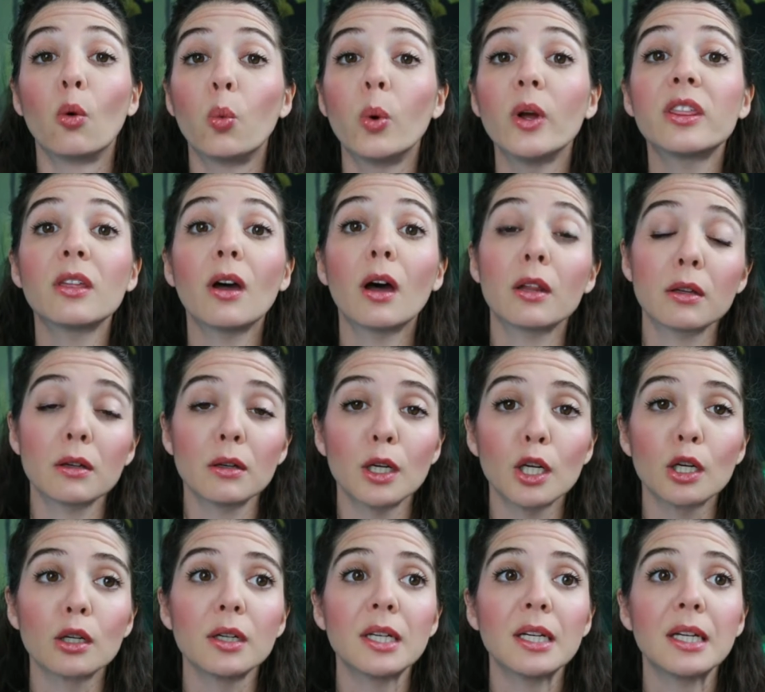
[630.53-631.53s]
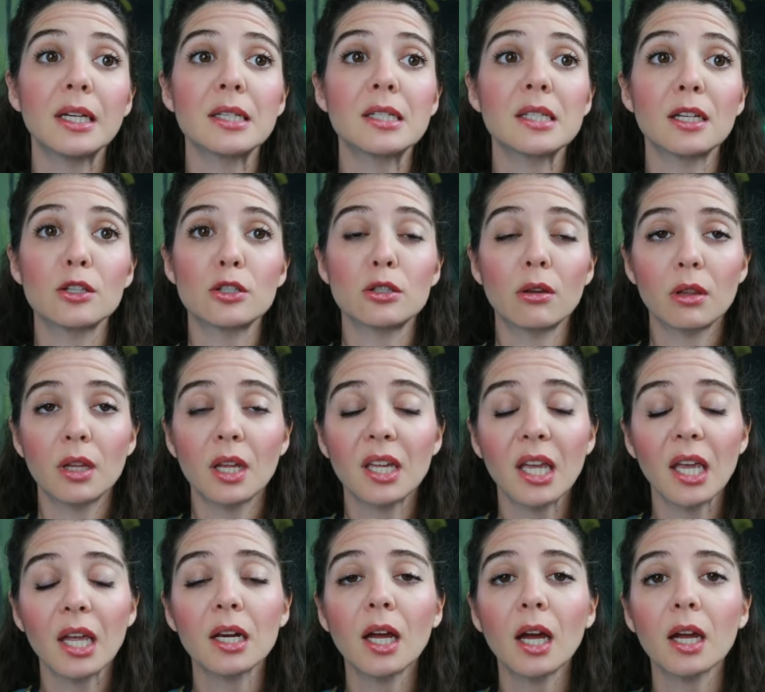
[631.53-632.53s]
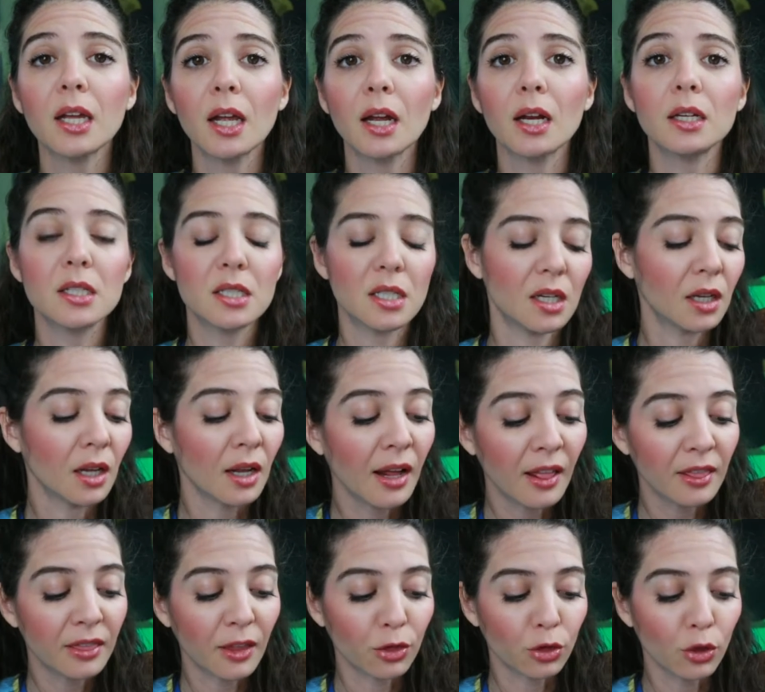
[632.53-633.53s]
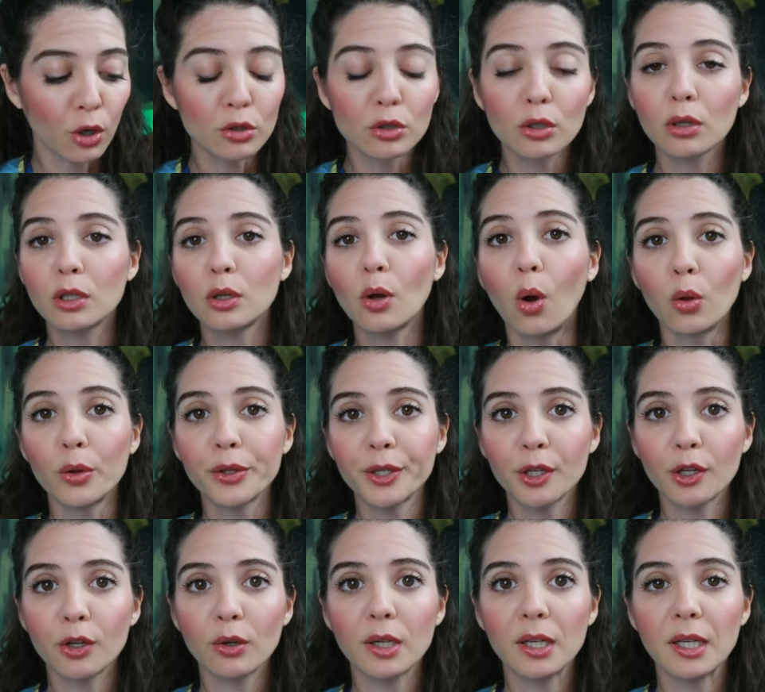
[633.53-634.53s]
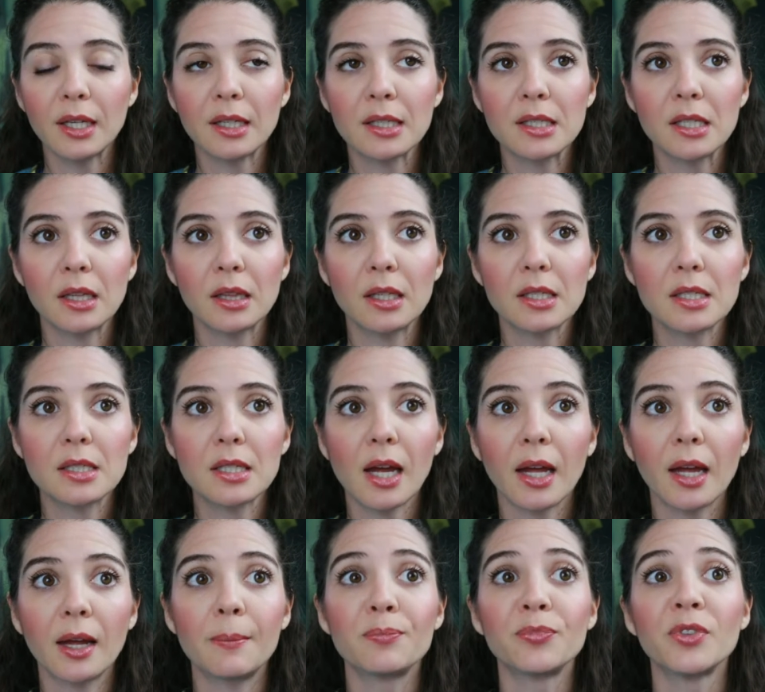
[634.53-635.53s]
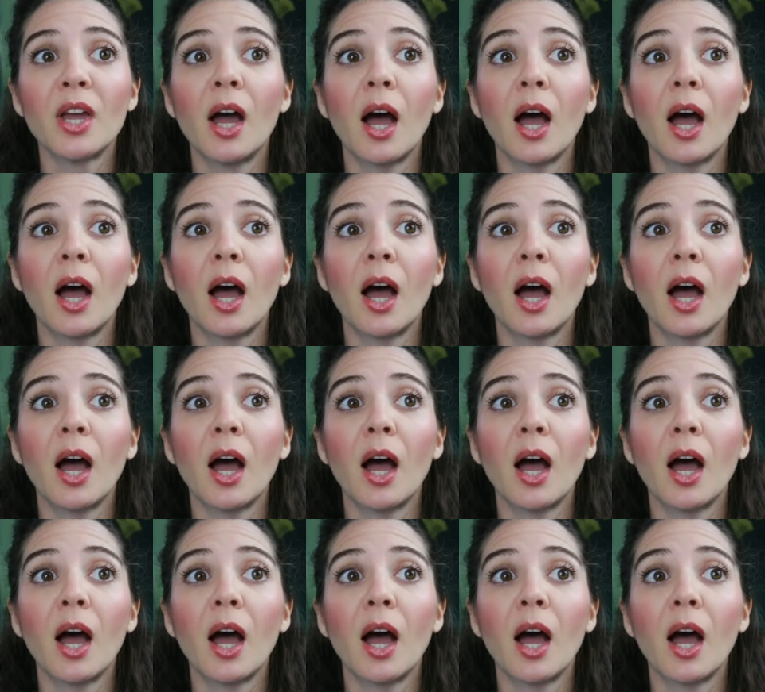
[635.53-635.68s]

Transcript: with other ingredients, and so they cannot guarantee that those are the only ingredients in this diet.